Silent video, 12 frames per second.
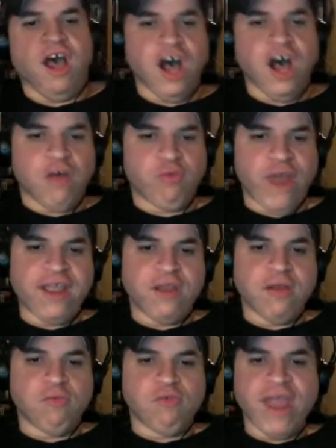Uh,
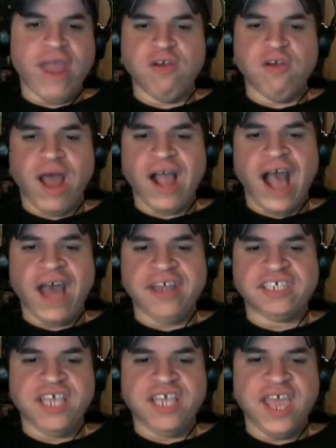Rag Ragnarok
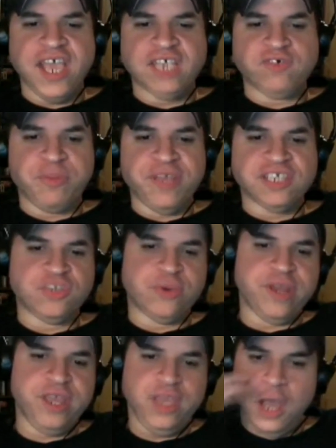Odyssey Ace for P S
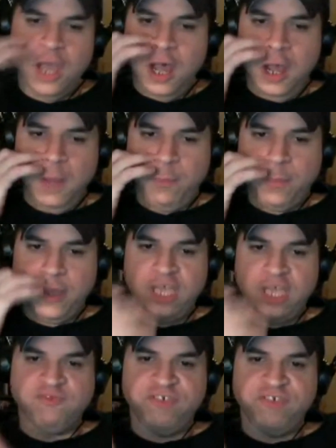three, uh,
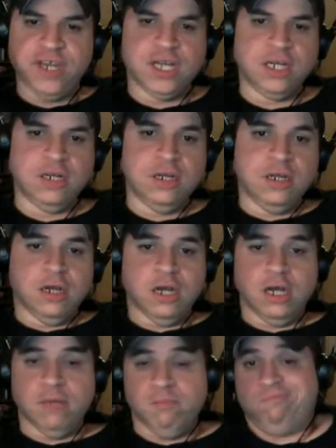P S Vita,
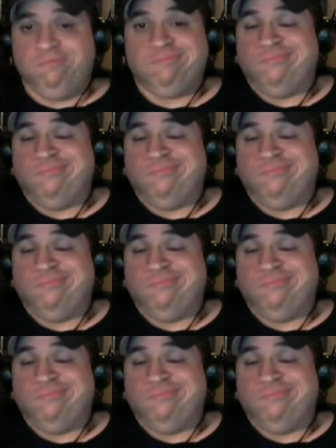um,